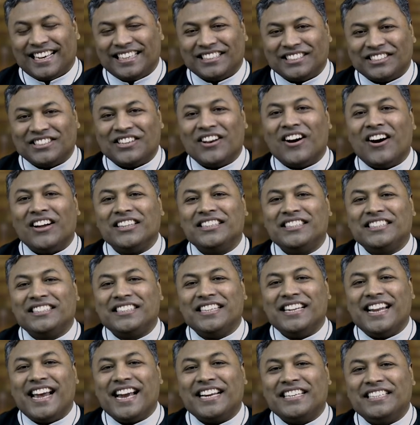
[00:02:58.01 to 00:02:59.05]
as God
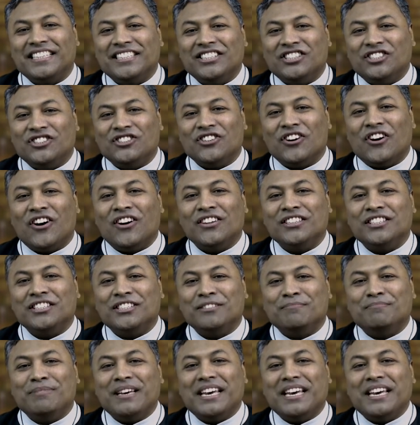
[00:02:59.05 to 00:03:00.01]
selected John to